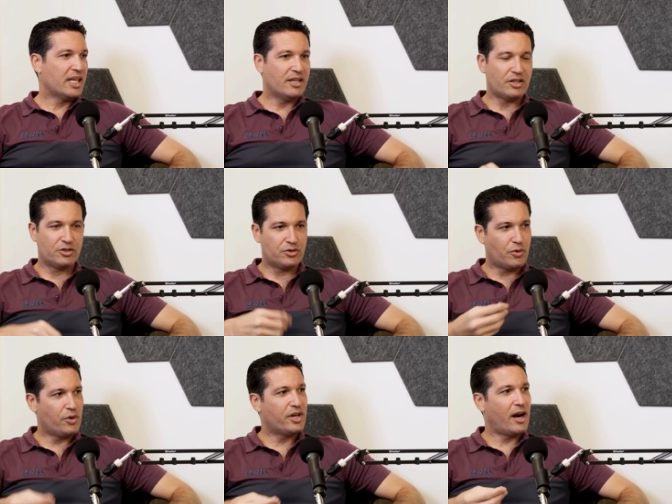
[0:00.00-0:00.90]
is
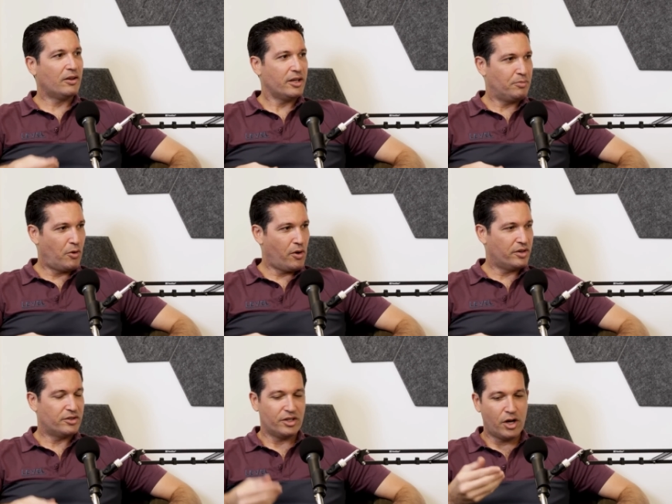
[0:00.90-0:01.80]
extraordinarily
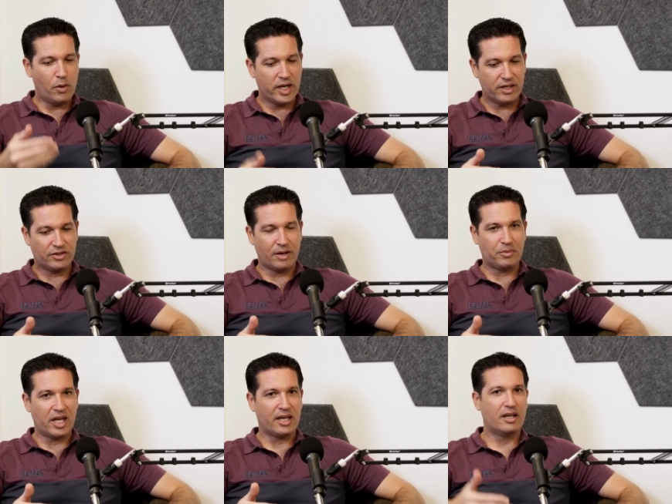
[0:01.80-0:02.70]
important to go into
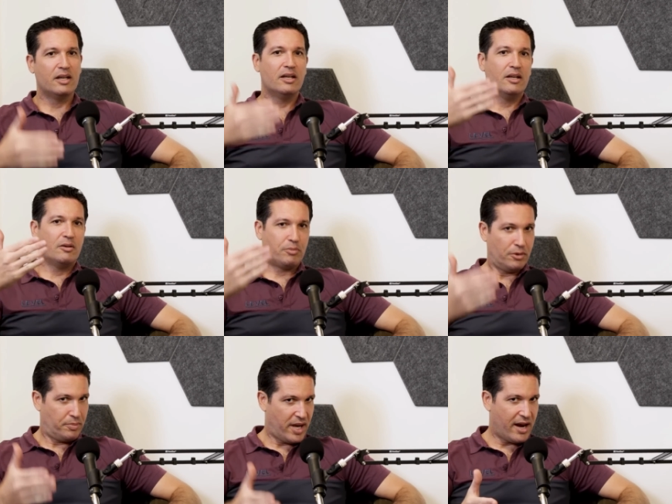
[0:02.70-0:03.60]
something
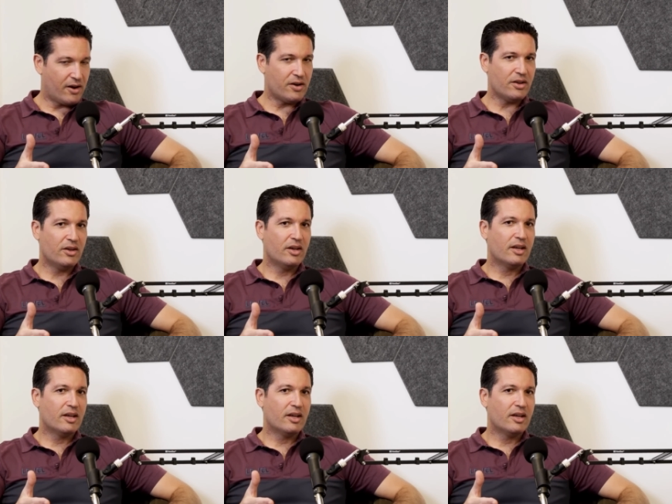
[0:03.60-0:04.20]
prepared